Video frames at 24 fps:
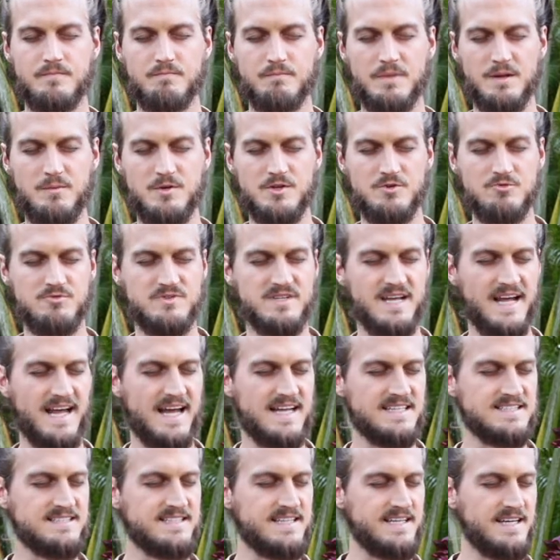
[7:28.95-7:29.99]
Maybe you
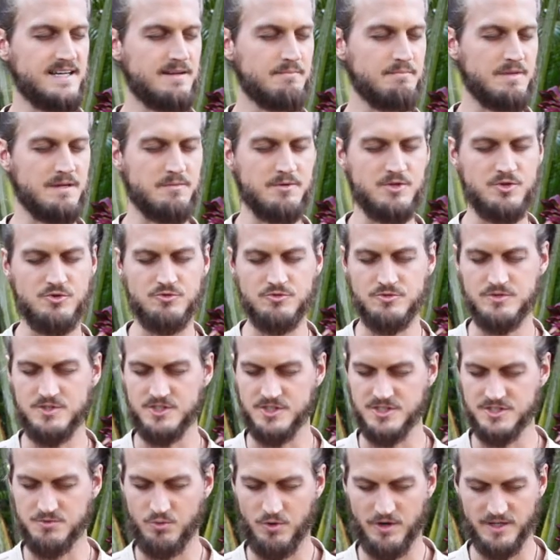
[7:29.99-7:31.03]
dance in it. Maybe you
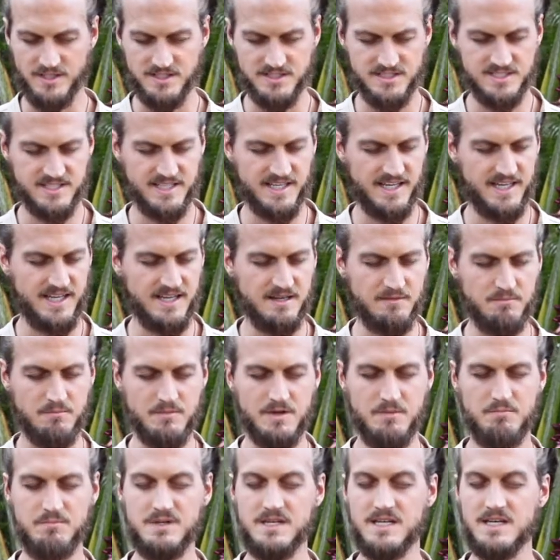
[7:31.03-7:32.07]
just want to sit and
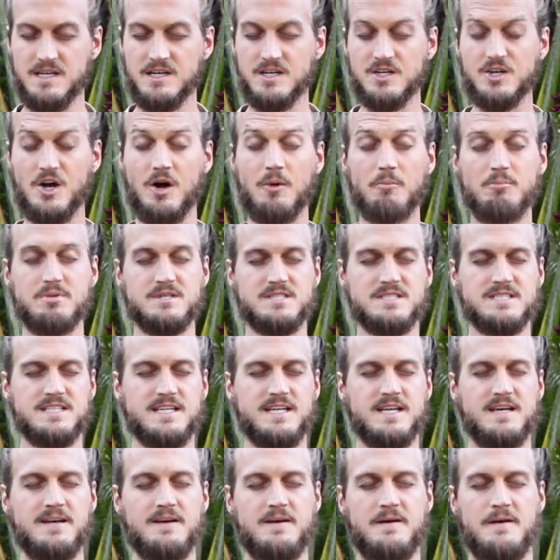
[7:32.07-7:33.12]
be encompassed
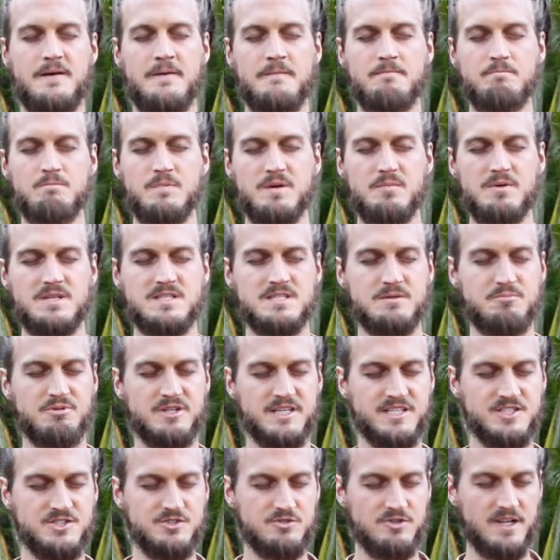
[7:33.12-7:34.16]
in it. Maybe it's a
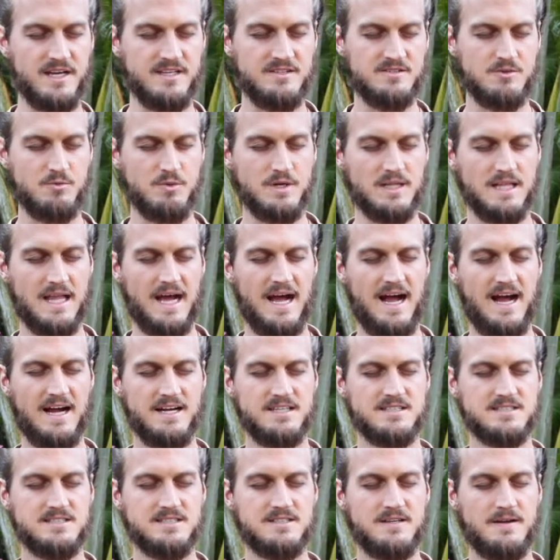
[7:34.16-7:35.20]
place you like to
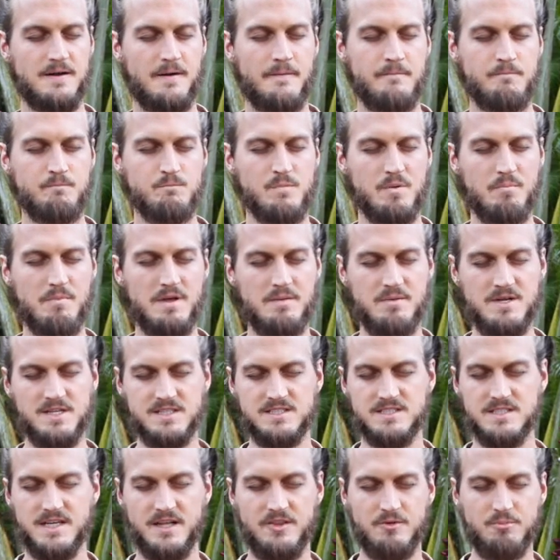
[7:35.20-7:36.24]
relax, but maybe
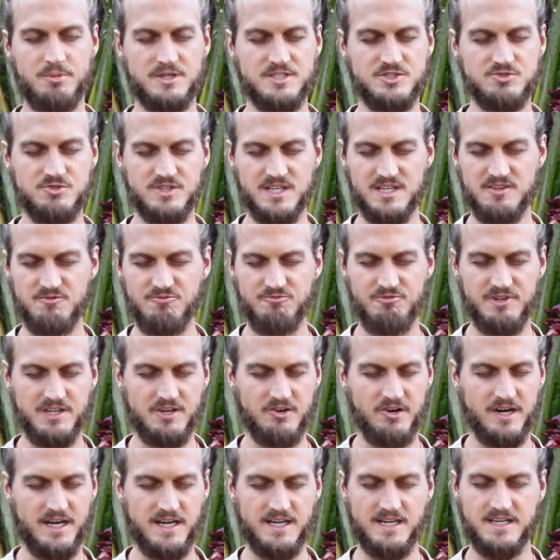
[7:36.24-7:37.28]
it's another place you get
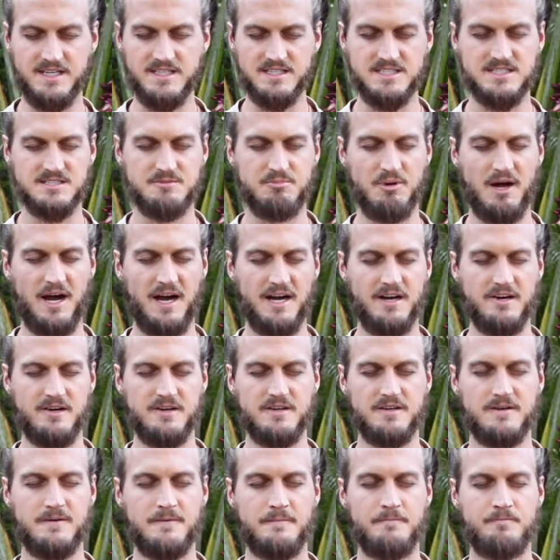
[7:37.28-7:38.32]
invigorated and
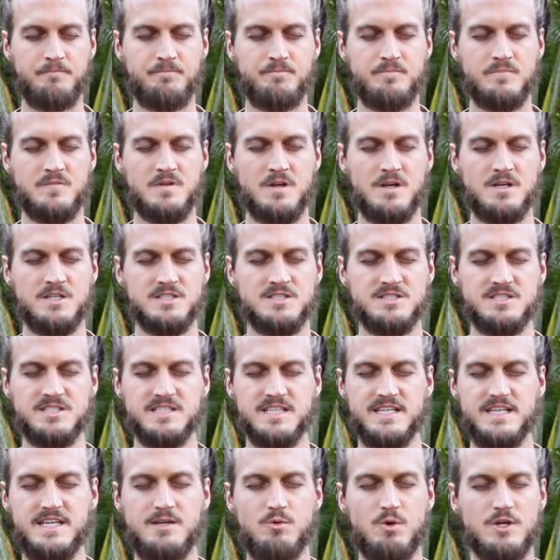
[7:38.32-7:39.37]
inspired.
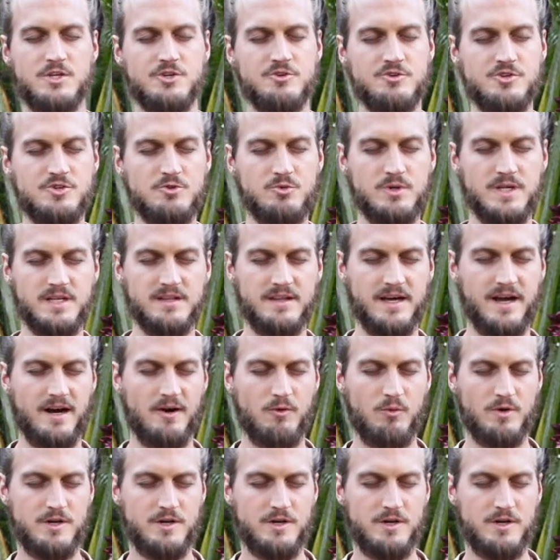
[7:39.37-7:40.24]
See what you're doing there.